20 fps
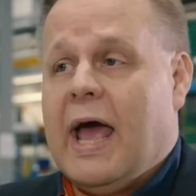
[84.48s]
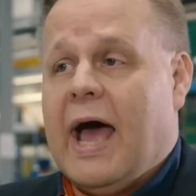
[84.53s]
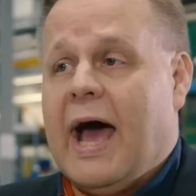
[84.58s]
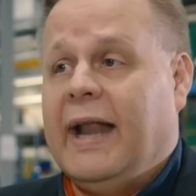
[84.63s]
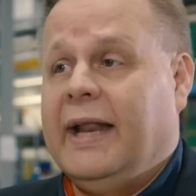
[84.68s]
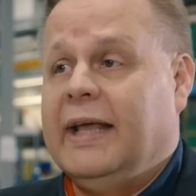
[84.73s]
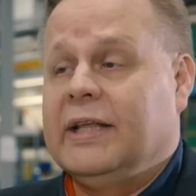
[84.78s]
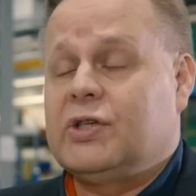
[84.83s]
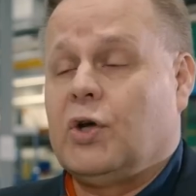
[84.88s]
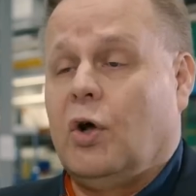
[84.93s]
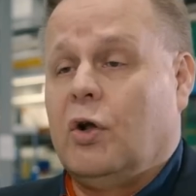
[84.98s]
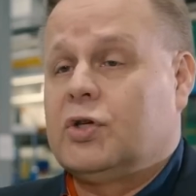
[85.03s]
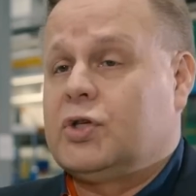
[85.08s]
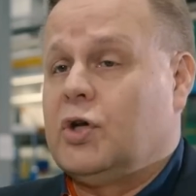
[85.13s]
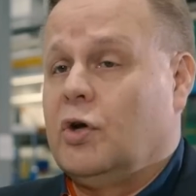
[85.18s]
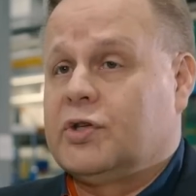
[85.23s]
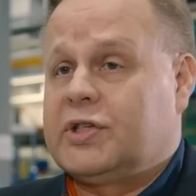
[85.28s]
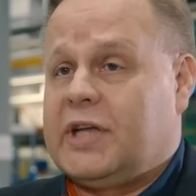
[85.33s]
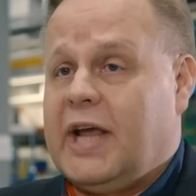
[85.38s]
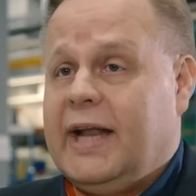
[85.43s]
And it's
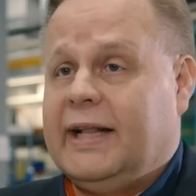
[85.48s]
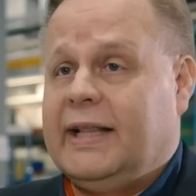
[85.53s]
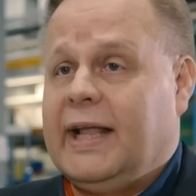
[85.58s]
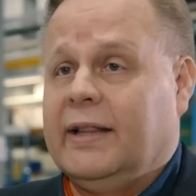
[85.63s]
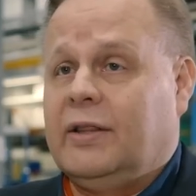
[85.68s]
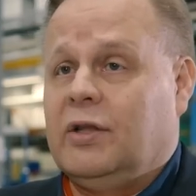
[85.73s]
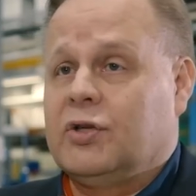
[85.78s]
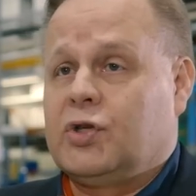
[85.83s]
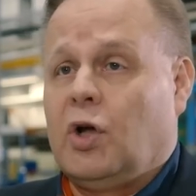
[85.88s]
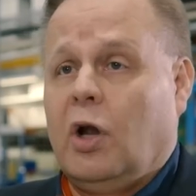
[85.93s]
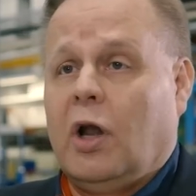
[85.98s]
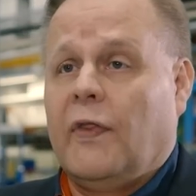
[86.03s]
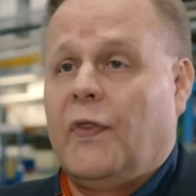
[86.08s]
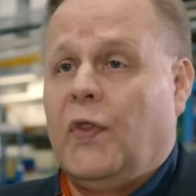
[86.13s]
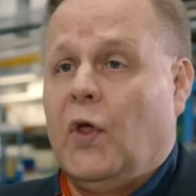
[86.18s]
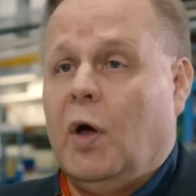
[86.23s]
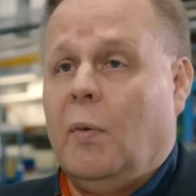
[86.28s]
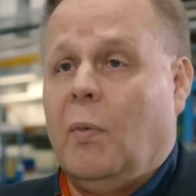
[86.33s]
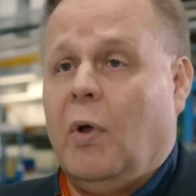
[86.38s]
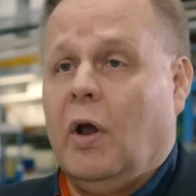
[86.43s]
also said that the solar
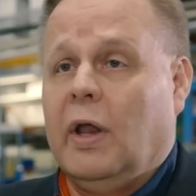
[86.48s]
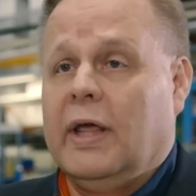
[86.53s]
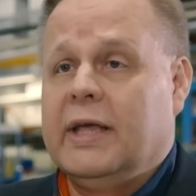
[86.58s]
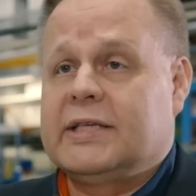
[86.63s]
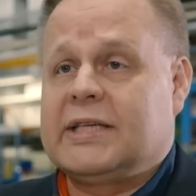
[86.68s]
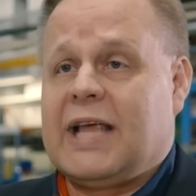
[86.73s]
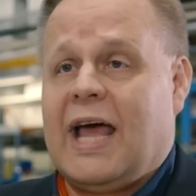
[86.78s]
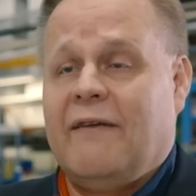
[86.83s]
thermal is